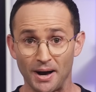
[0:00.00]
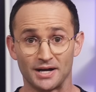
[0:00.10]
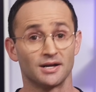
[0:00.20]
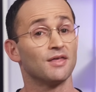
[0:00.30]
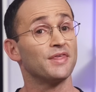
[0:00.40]

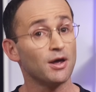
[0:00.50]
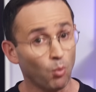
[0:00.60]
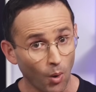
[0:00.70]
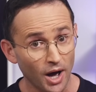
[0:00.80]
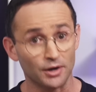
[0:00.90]
but they
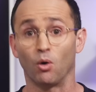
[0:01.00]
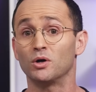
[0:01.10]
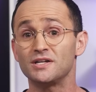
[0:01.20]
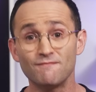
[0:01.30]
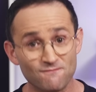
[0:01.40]
won or
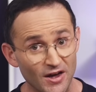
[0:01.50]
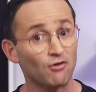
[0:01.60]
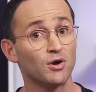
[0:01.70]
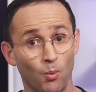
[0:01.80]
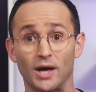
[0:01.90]
did
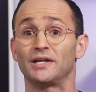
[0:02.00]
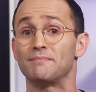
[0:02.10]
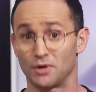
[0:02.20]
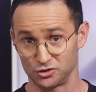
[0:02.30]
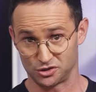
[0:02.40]
very well
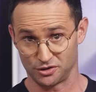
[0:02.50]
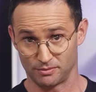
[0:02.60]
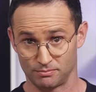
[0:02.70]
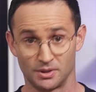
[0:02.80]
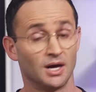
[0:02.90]
in most of
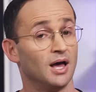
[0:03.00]
them.